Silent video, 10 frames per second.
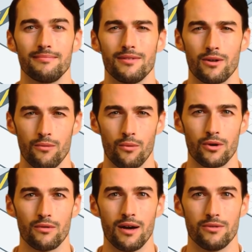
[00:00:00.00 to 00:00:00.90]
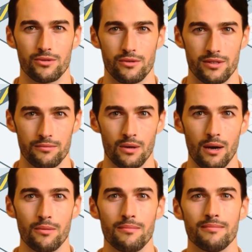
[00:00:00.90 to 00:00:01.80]
There are workarounds to this
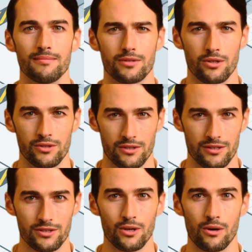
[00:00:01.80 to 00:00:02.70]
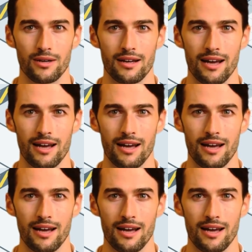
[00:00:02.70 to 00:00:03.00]
problem, such as installing an